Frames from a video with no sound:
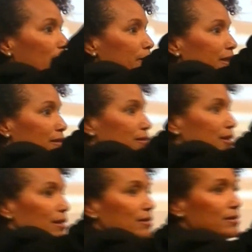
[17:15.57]
I mean,
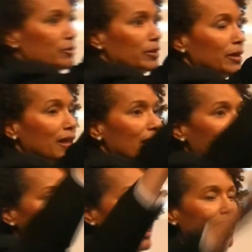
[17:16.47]
yeah, pretty much.
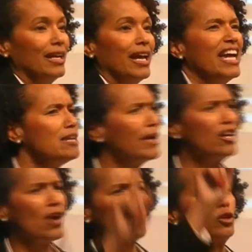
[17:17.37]
Yeah. Anybody
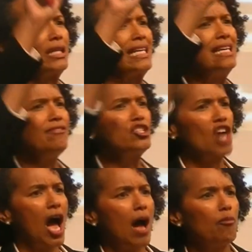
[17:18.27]
here ever leave a
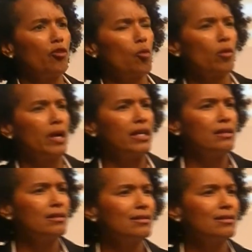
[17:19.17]
job for more money?